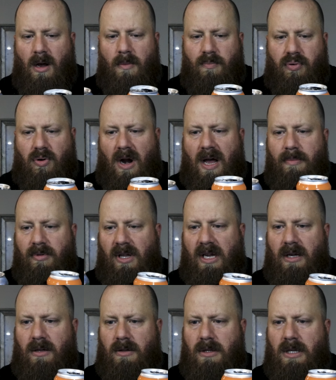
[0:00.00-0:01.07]
Probably
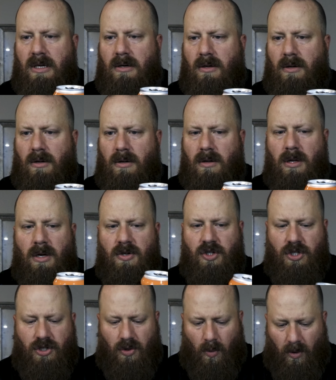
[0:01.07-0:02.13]
a little
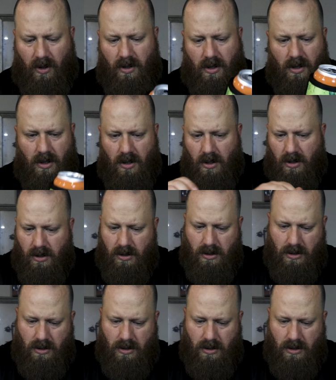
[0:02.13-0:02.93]
shorter.